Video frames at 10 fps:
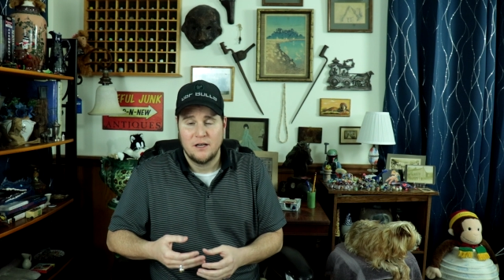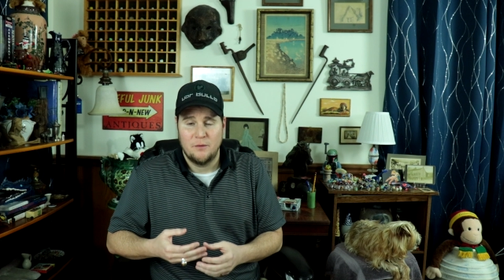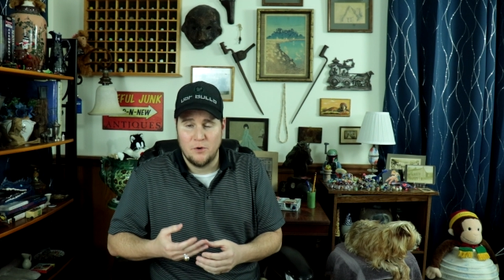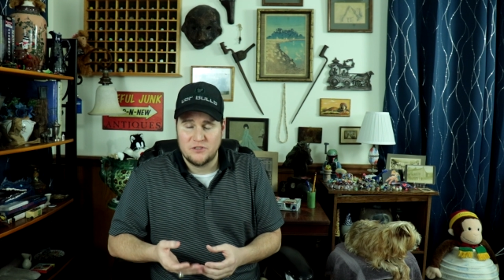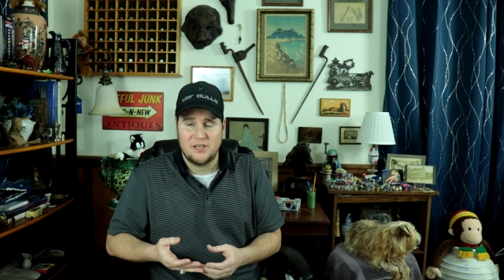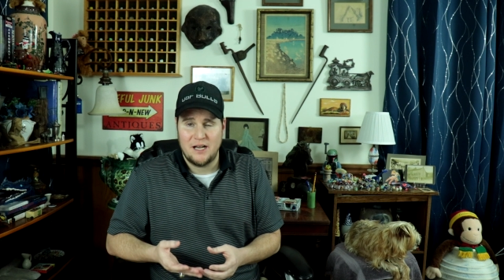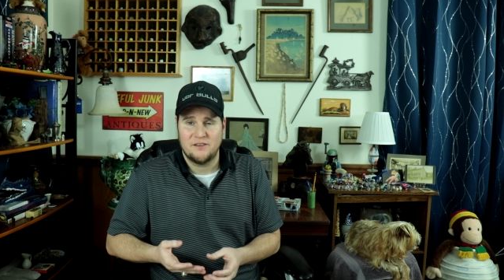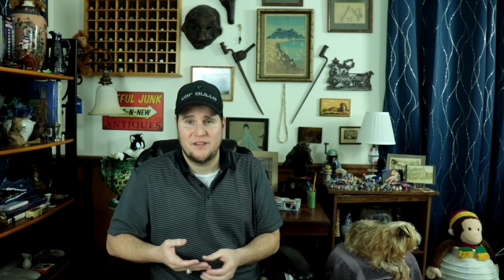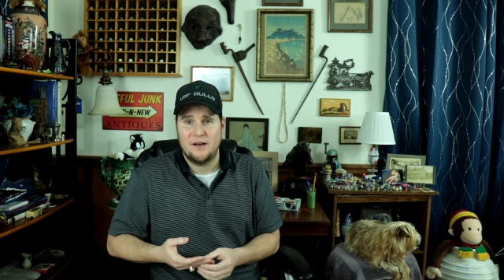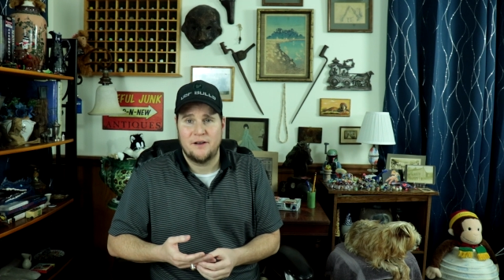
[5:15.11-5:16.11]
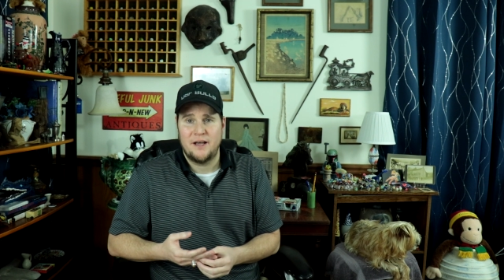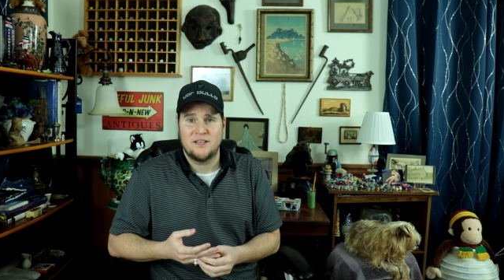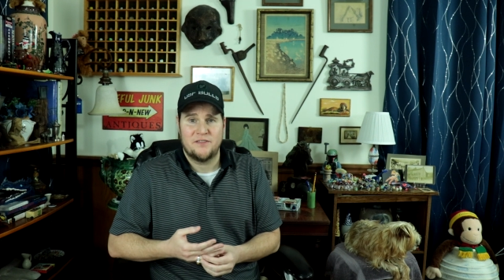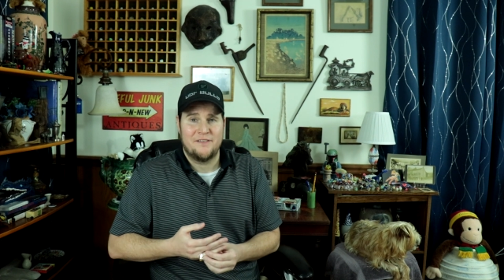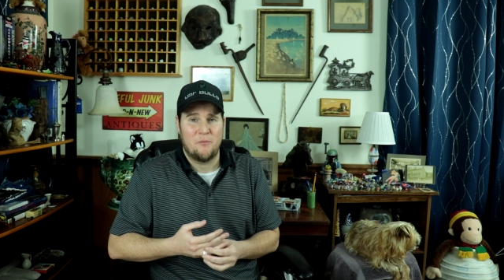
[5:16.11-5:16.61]
And most towns
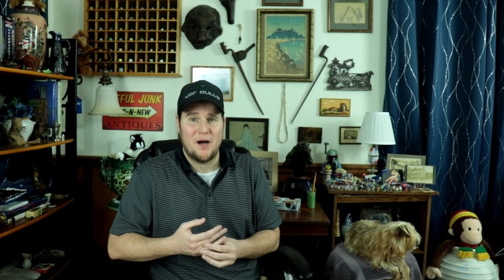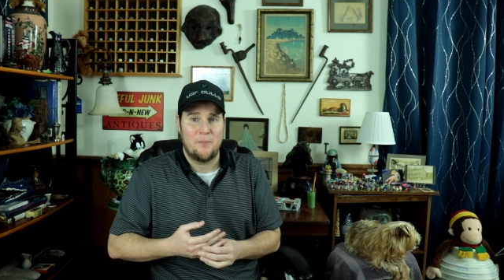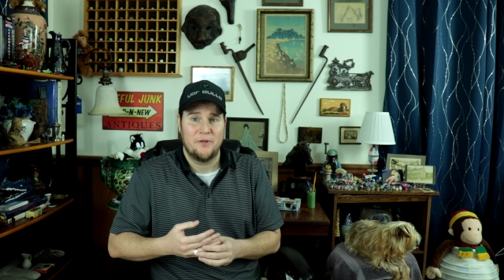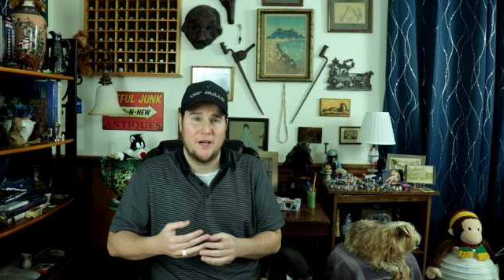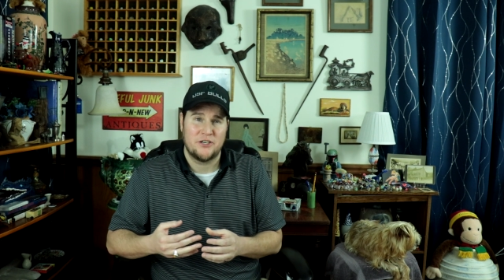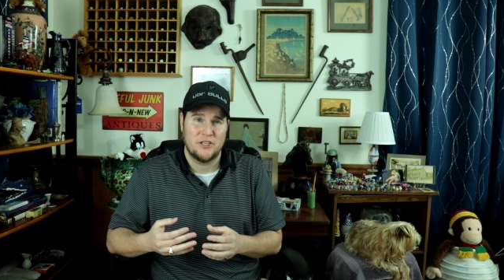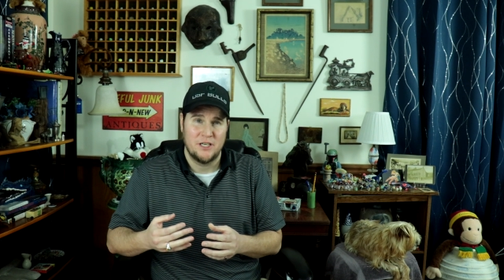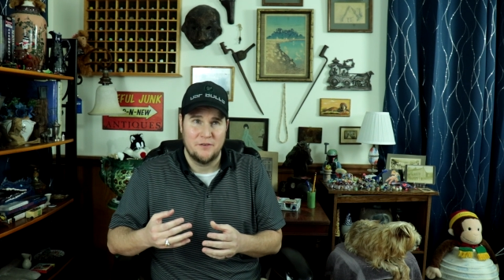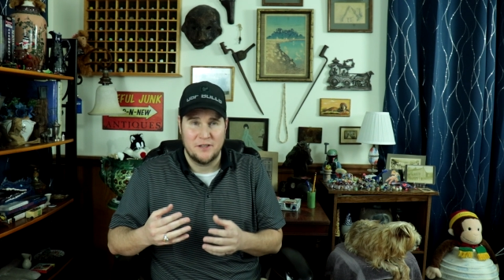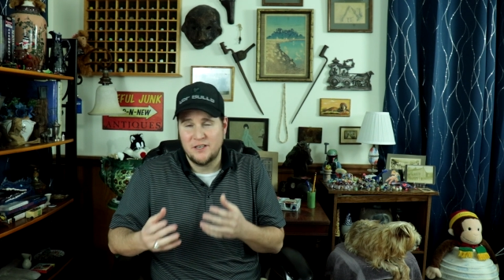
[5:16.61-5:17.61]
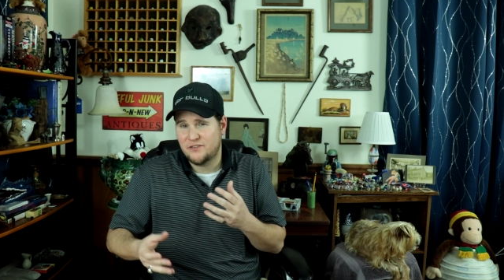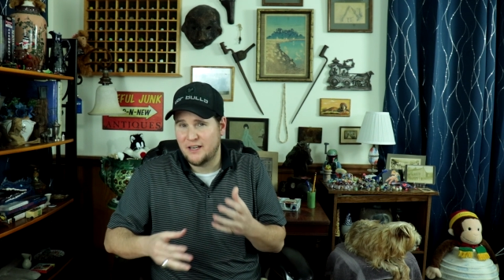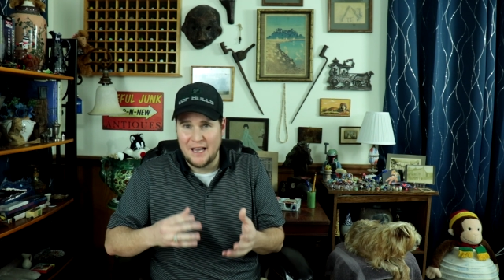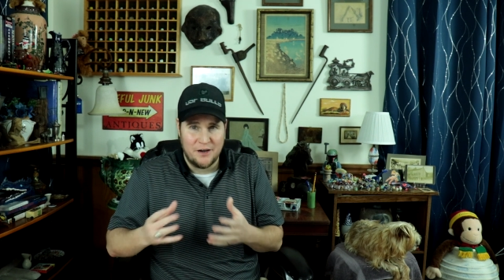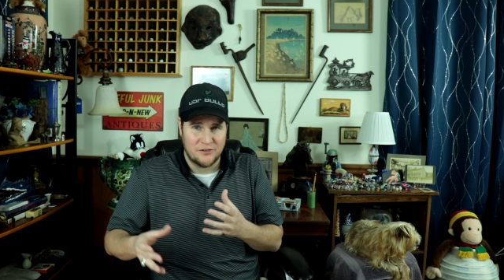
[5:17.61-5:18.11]
nowadays, if they have a population of at least
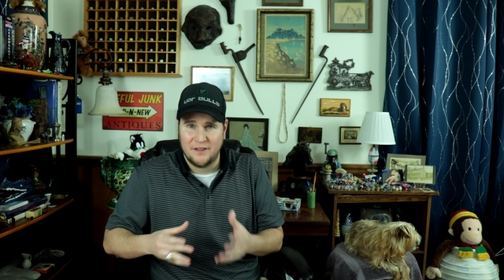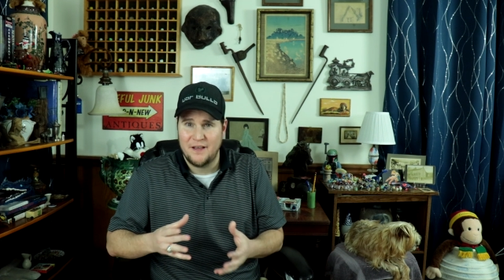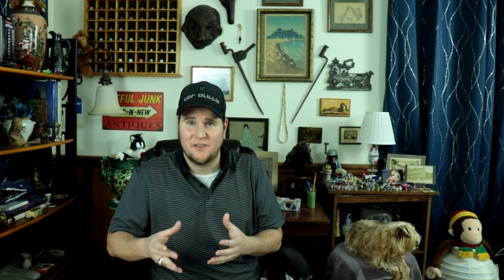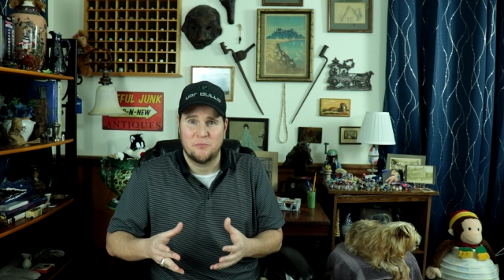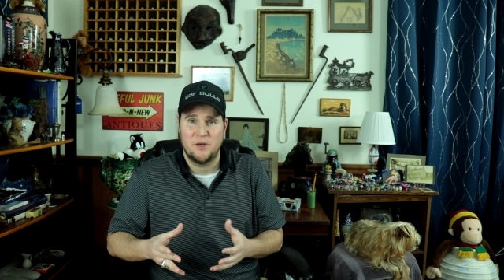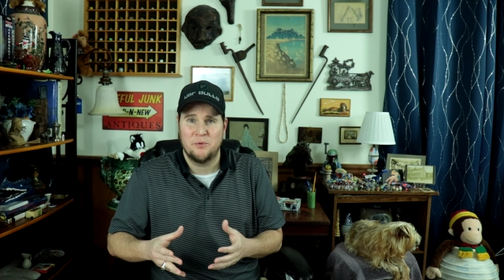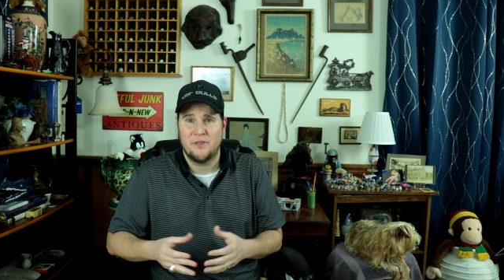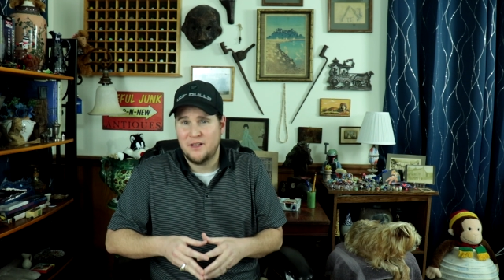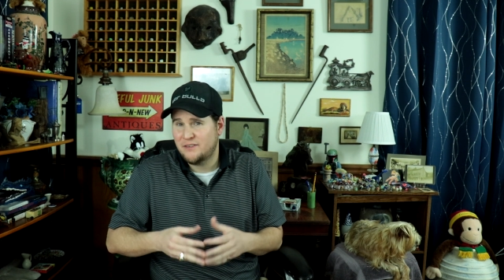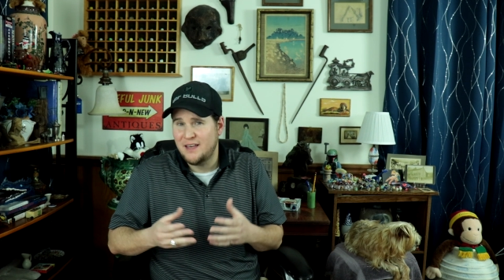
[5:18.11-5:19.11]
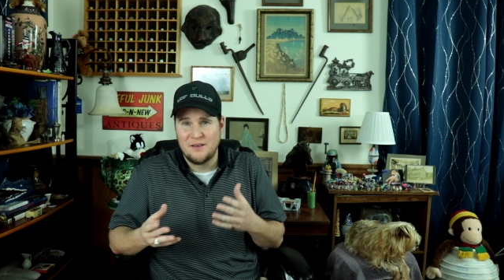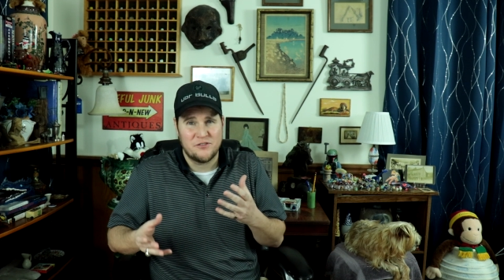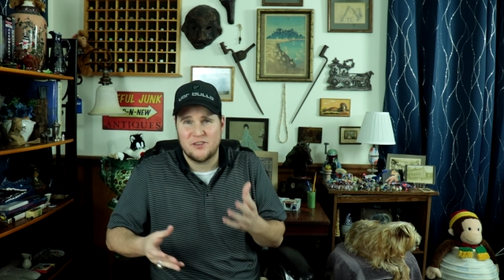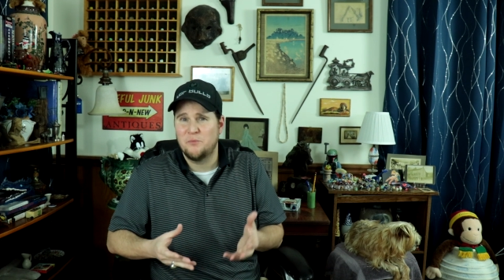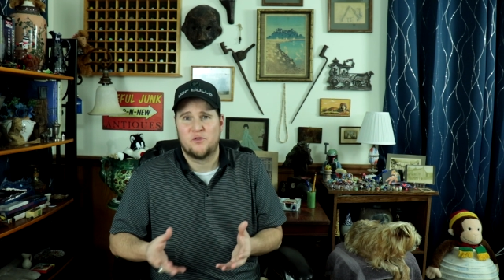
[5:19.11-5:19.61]
like 8,000 or 10,000 people, they have
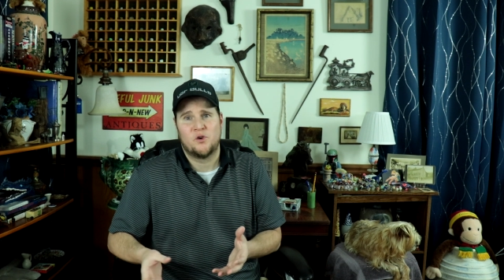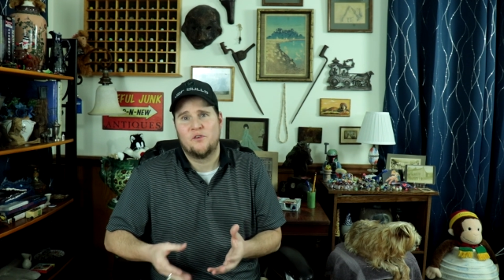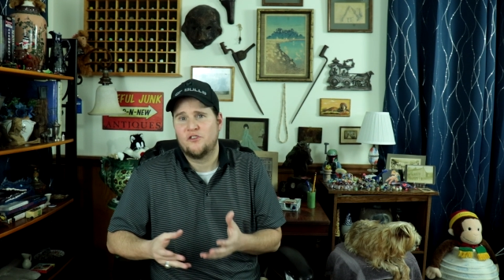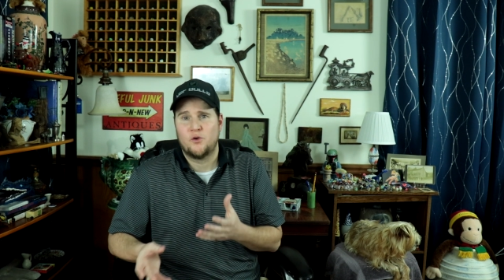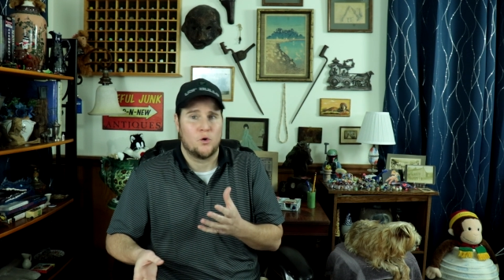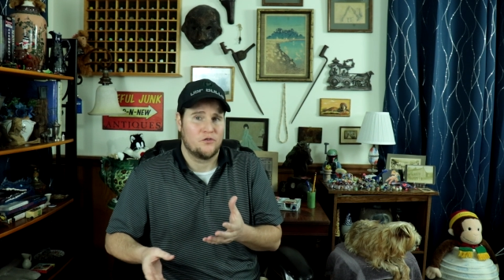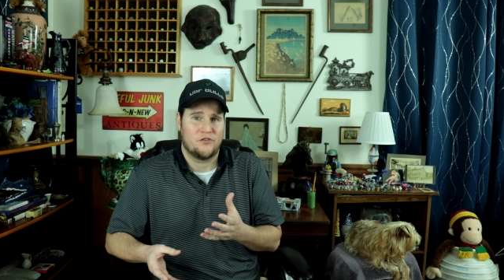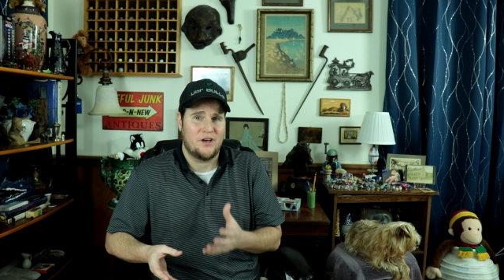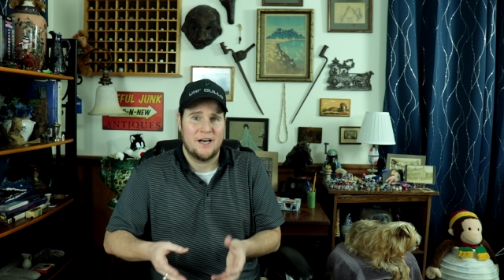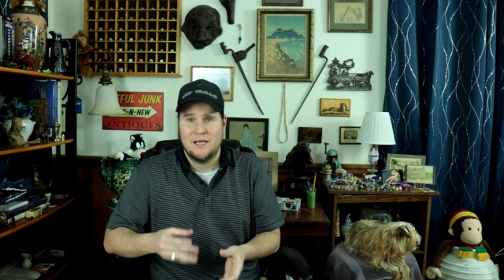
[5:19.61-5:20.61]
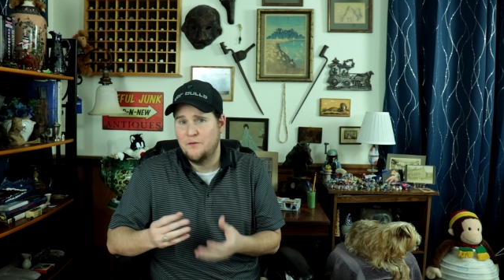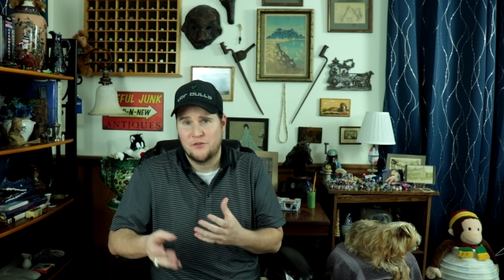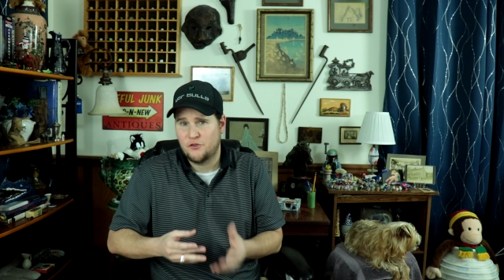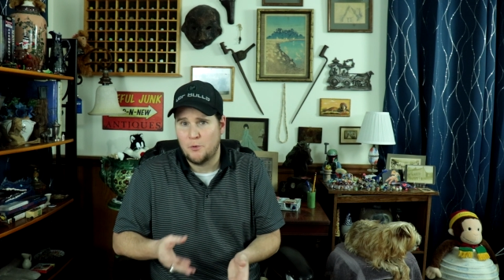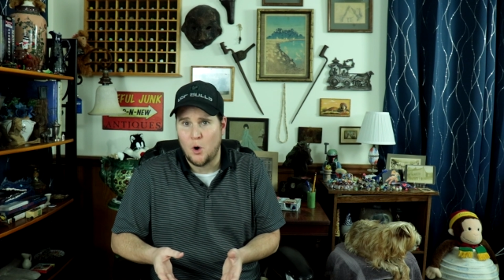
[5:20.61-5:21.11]
some sort of Historical Society, even if
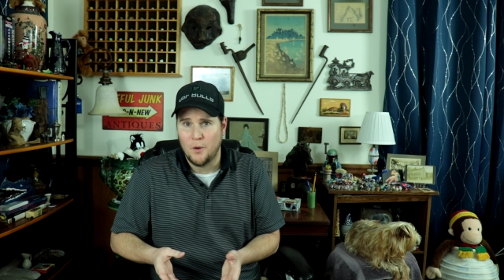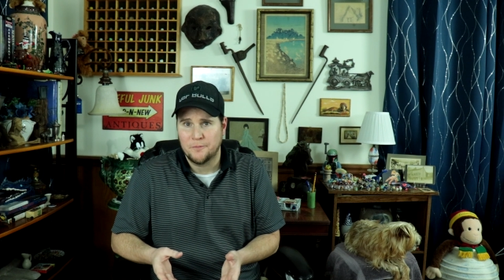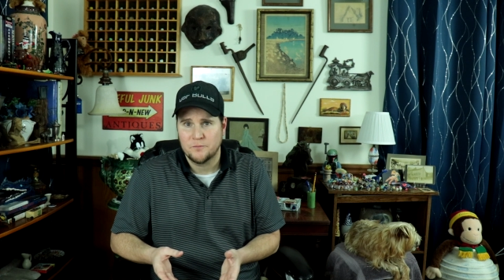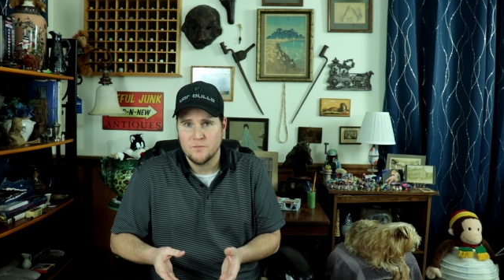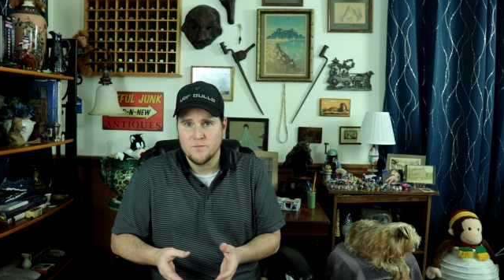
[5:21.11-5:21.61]
it's a small one.